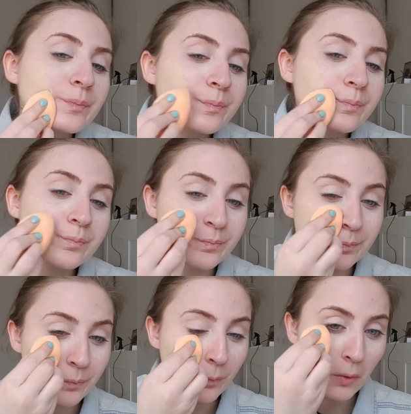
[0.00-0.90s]

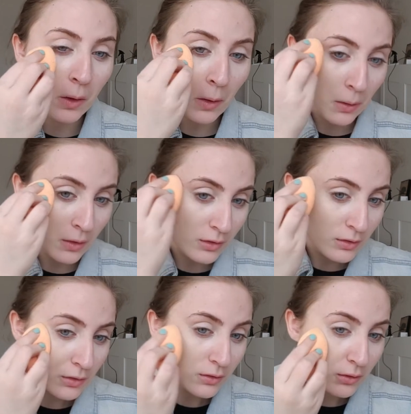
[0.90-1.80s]

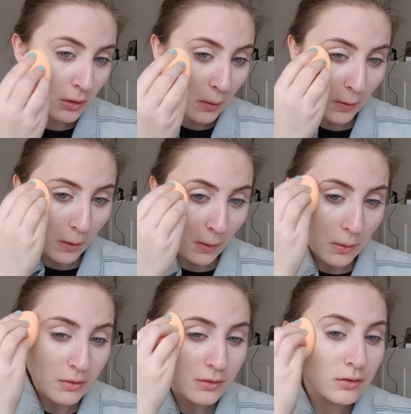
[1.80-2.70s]

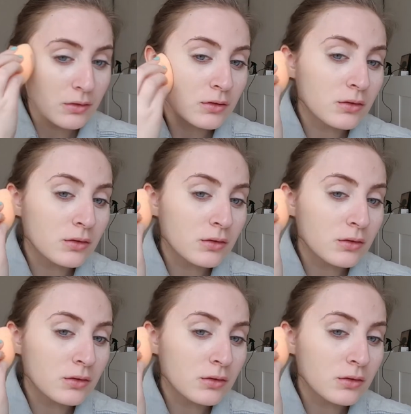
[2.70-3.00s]
(silence)